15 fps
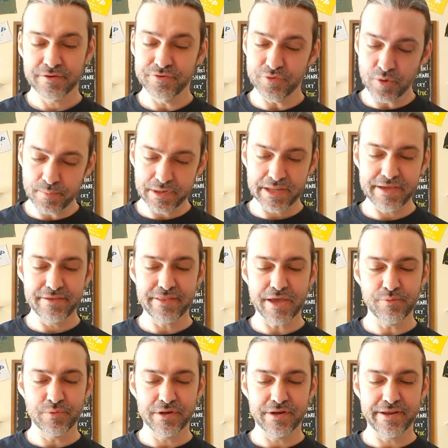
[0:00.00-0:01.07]
Normally,
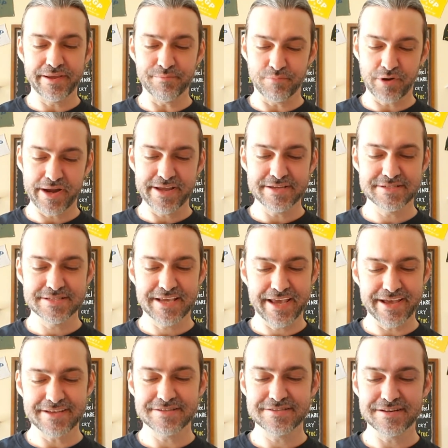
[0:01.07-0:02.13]
they would embrace,
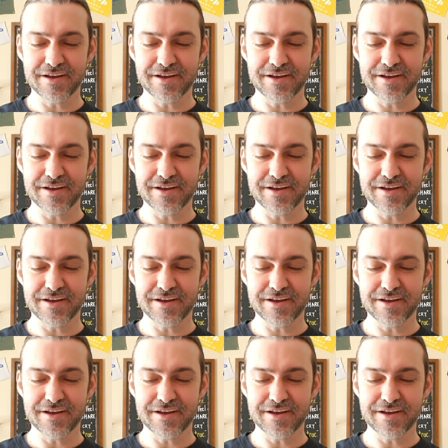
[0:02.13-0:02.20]
kiss,